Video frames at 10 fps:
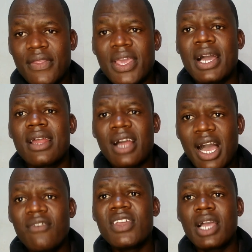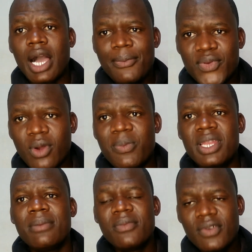they are having a
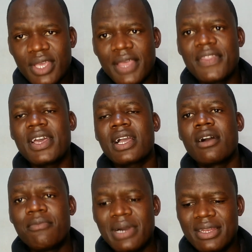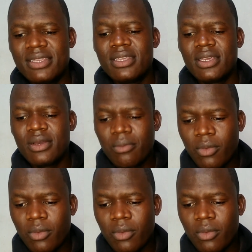problem in their company,